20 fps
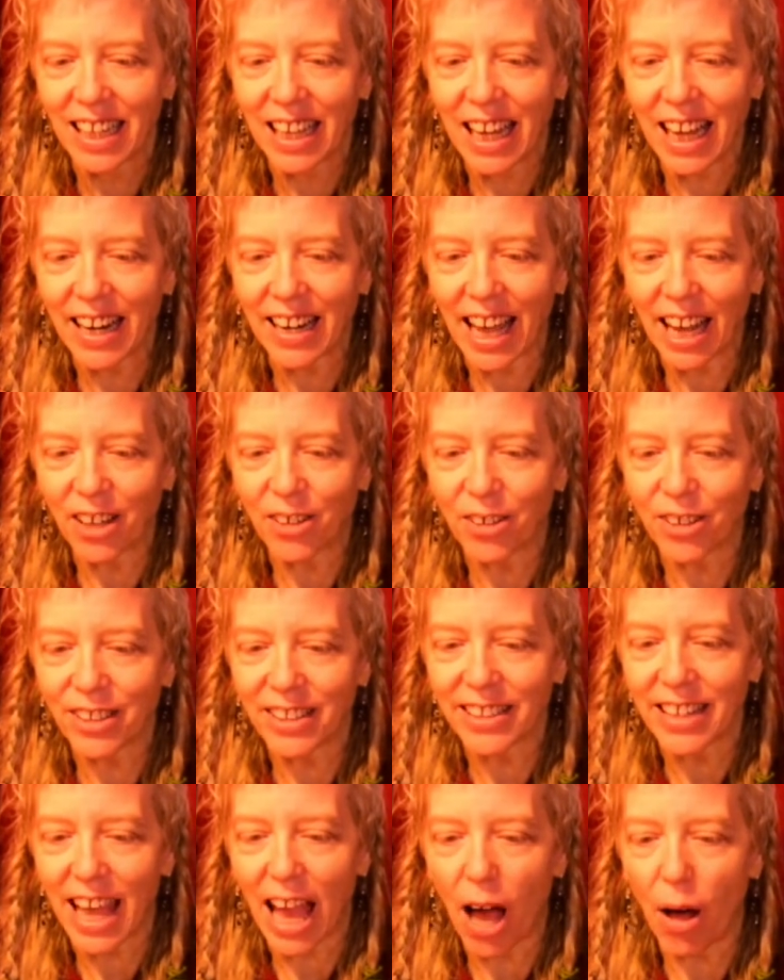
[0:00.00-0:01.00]
and I
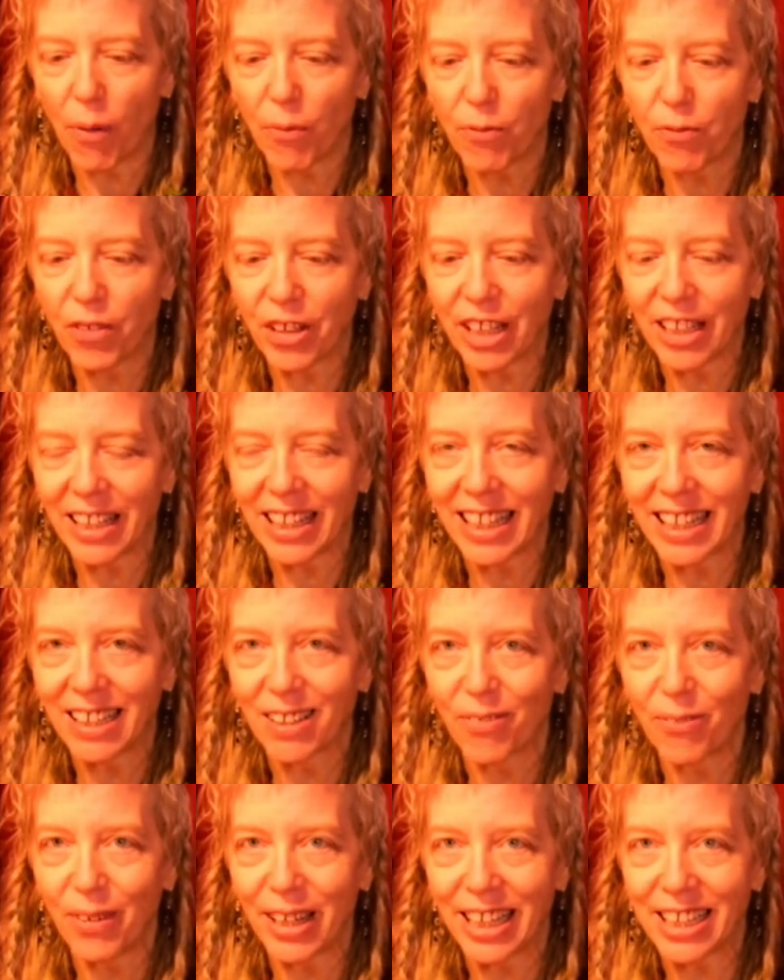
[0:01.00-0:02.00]
couldn't help feeling
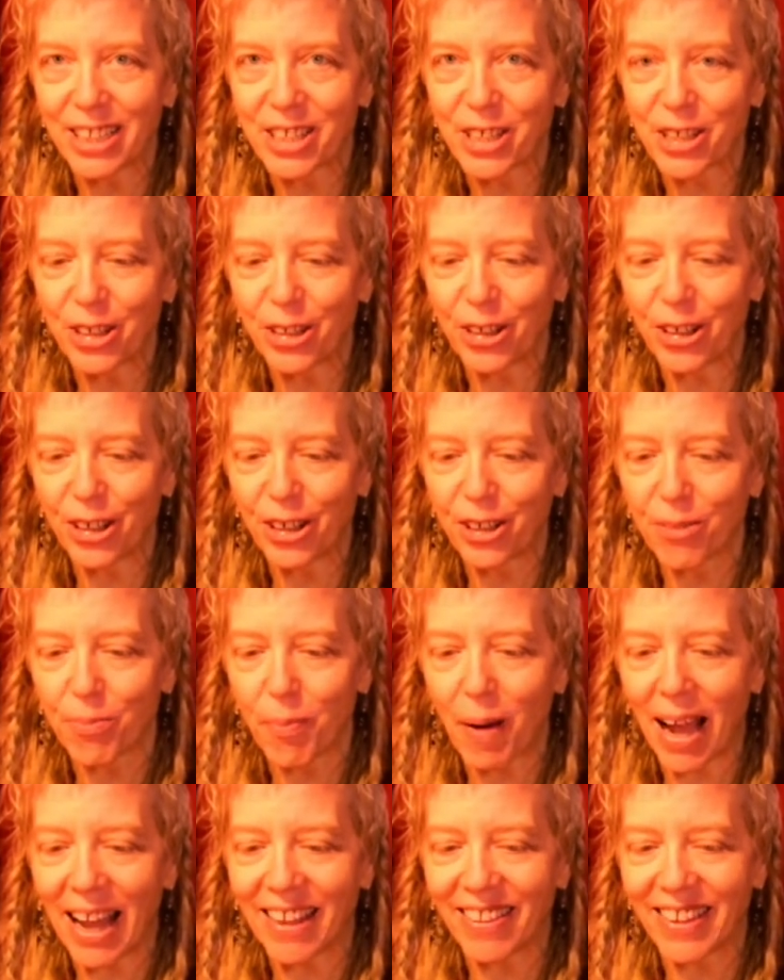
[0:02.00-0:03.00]
reassured
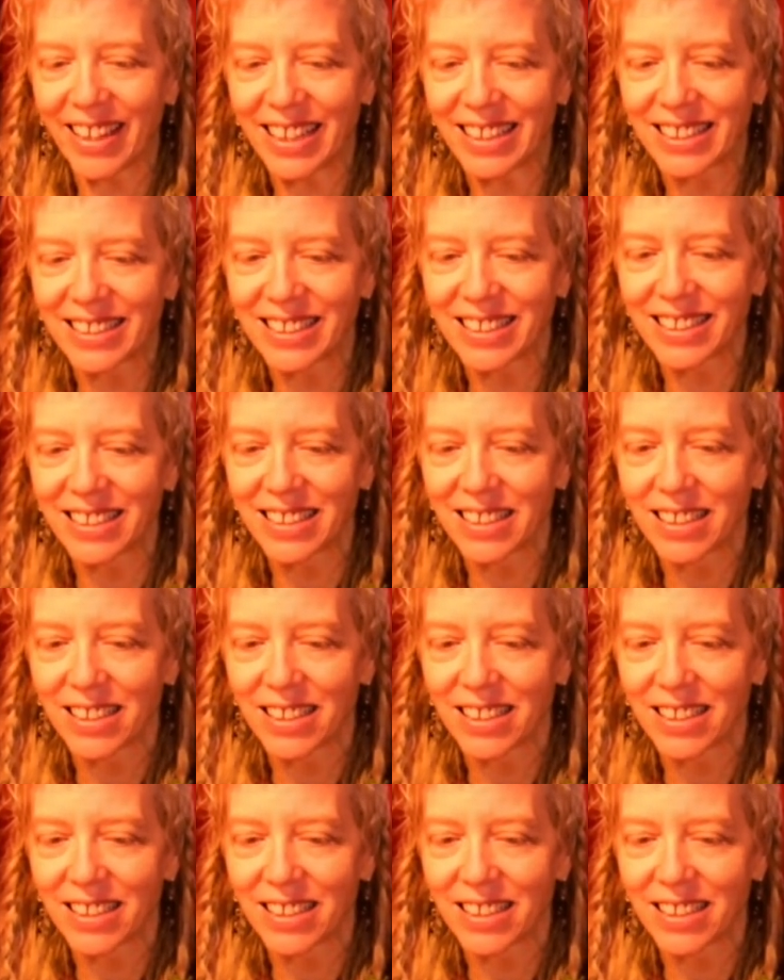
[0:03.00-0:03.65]
by this.